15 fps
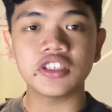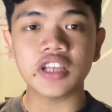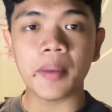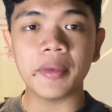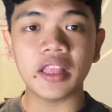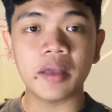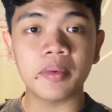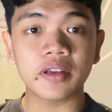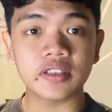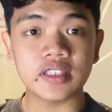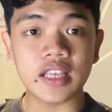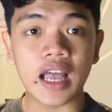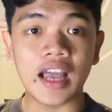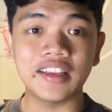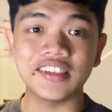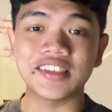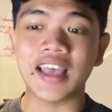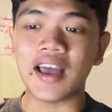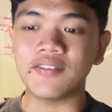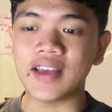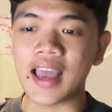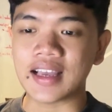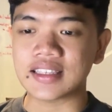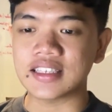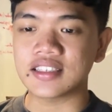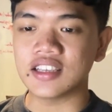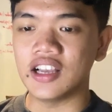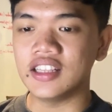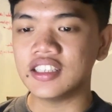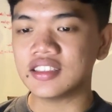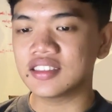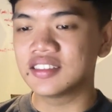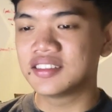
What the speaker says: Gemini because I just have access on it.